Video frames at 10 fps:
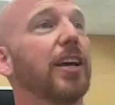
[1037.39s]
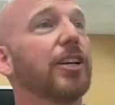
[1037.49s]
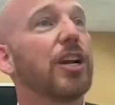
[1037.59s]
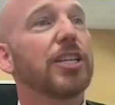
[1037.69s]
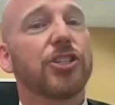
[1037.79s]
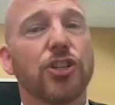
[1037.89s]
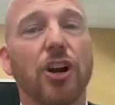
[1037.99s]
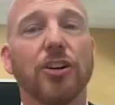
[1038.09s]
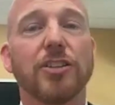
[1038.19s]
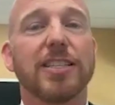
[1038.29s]
address
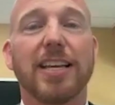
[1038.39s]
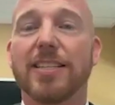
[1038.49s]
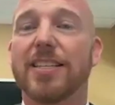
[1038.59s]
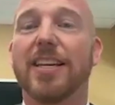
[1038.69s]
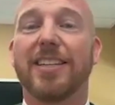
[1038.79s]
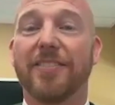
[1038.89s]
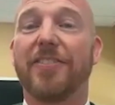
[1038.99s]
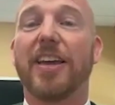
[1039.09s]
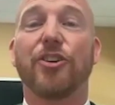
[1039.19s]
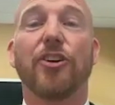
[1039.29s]
Charles as
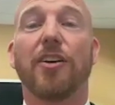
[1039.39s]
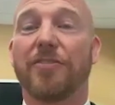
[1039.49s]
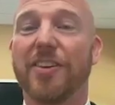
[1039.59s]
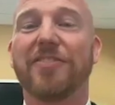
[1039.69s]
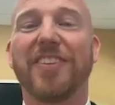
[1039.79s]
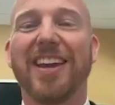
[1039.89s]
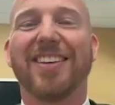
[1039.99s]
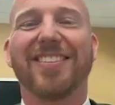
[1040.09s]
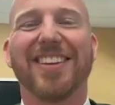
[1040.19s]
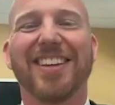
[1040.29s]
defender of the faith,